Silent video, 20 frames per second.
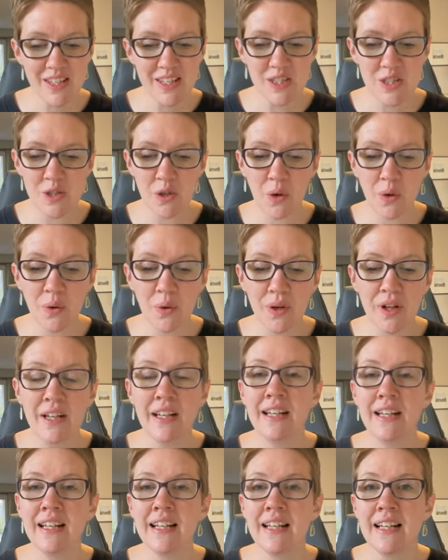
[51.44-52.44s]
So
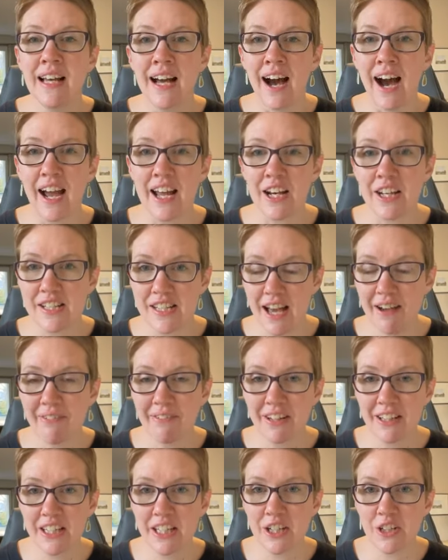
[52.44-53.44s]
I
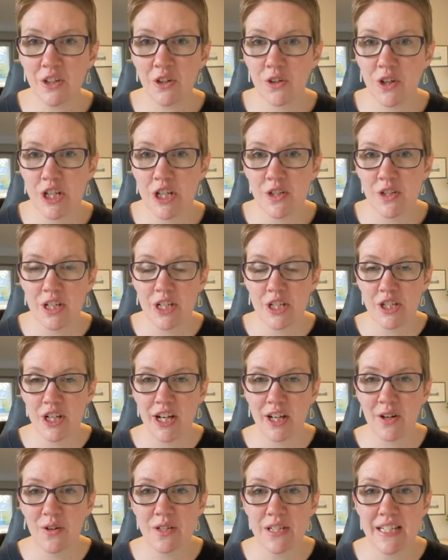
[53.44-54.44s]
definitely encourage you to
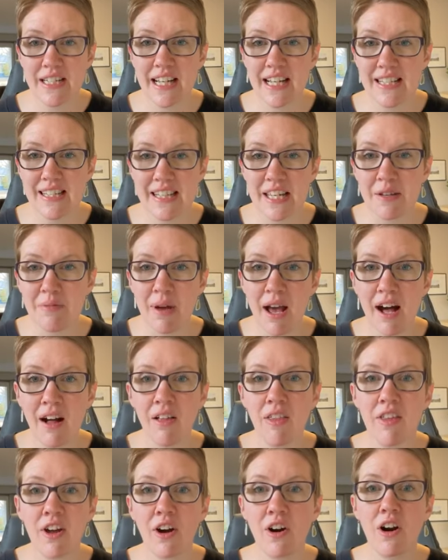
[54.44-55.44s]
check out today's
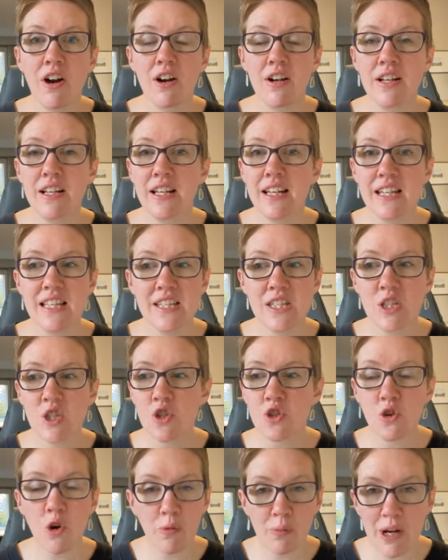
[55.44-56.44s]
email. There is
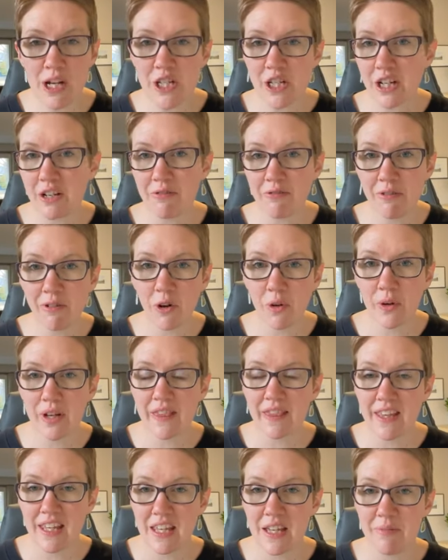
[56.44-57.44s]
so much info
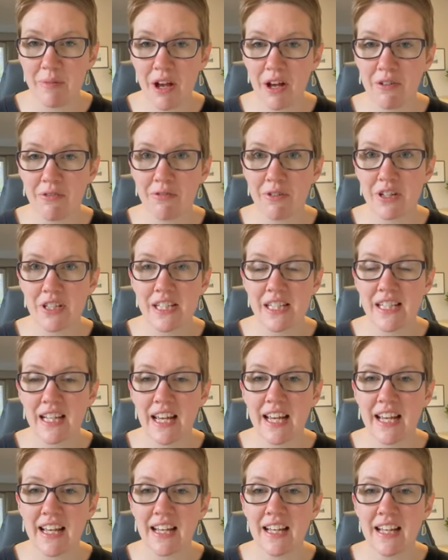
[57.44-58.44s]
in the email for
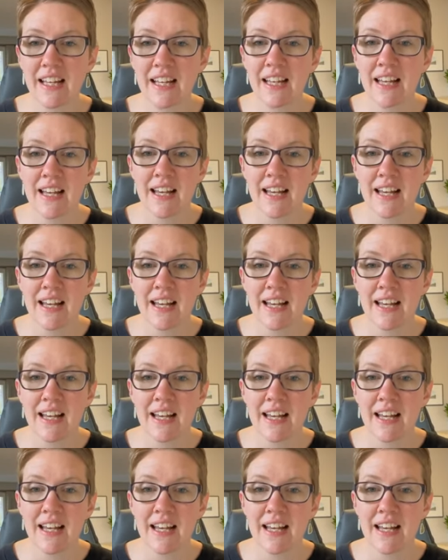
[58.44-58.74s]
today.